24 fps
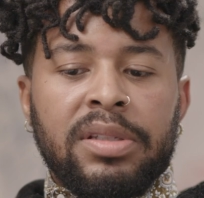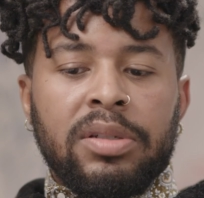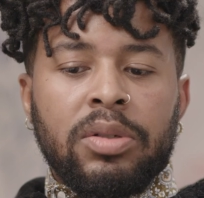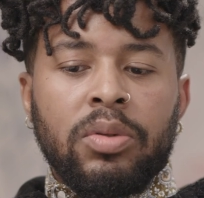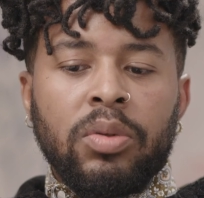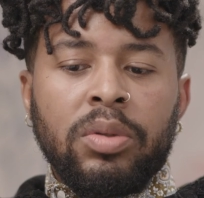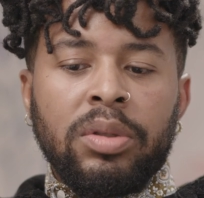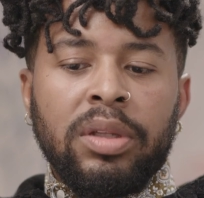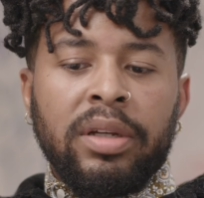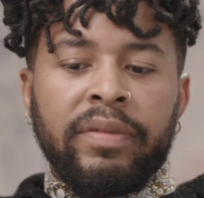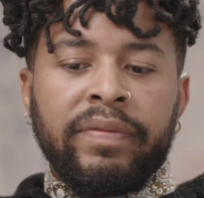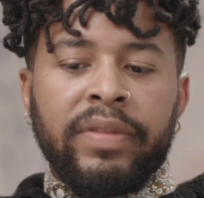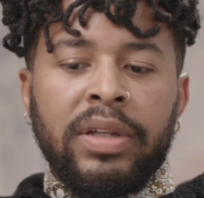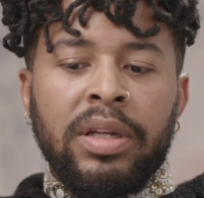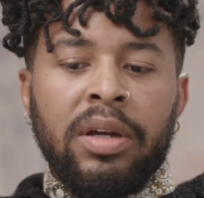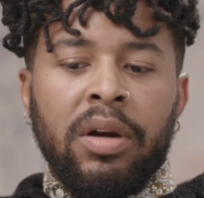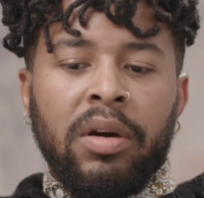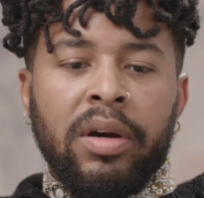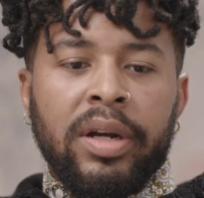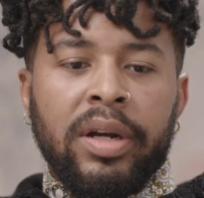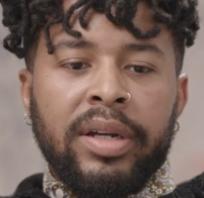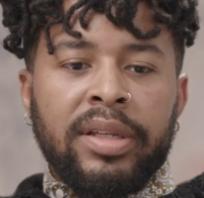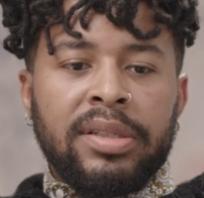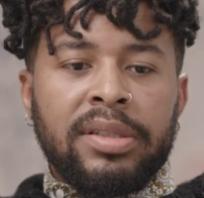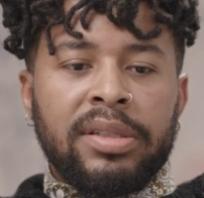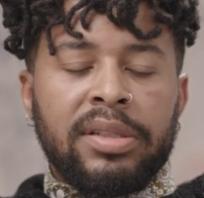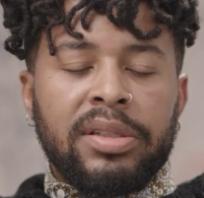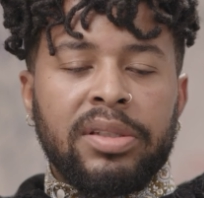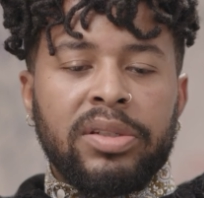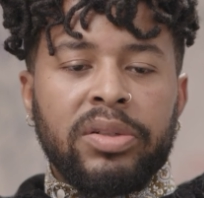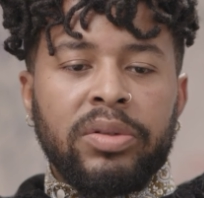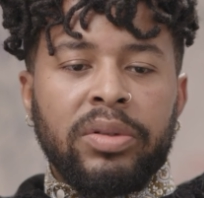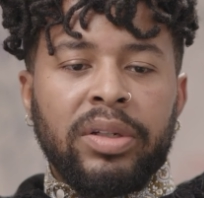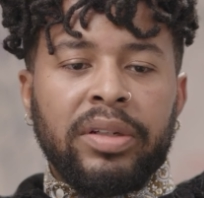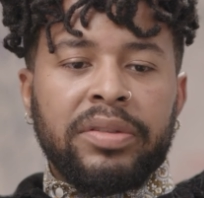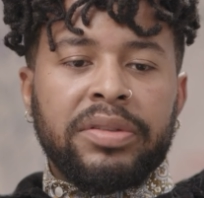School of the Art
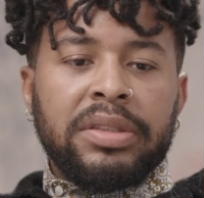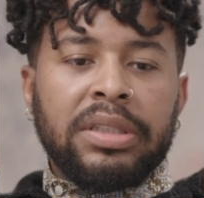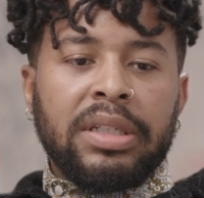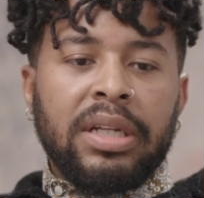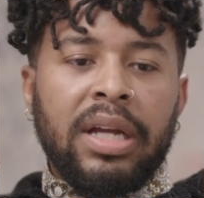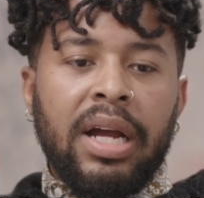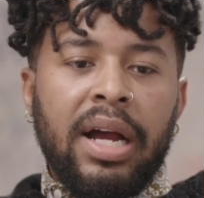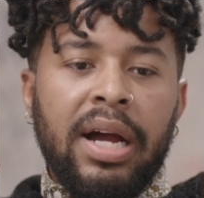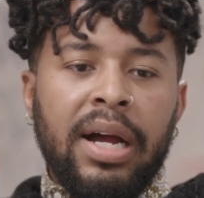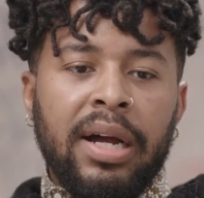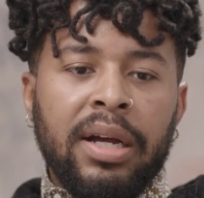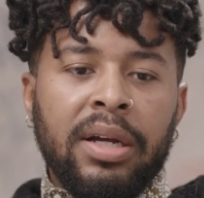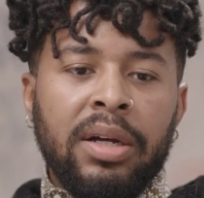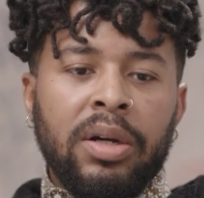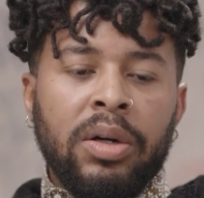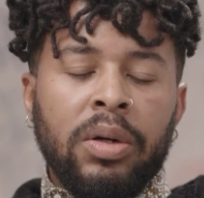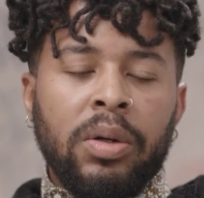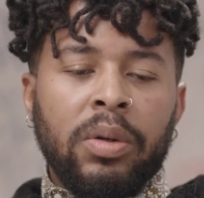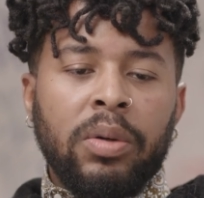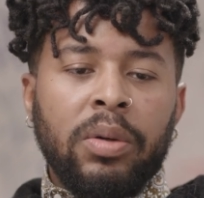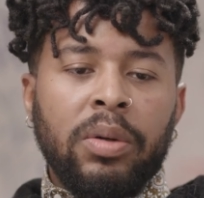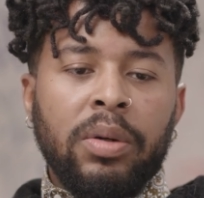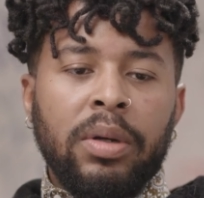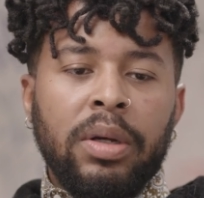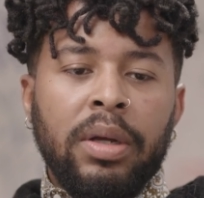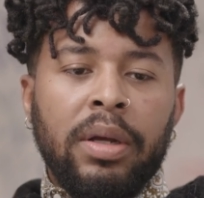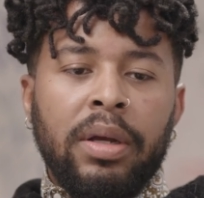Institute of Chicago,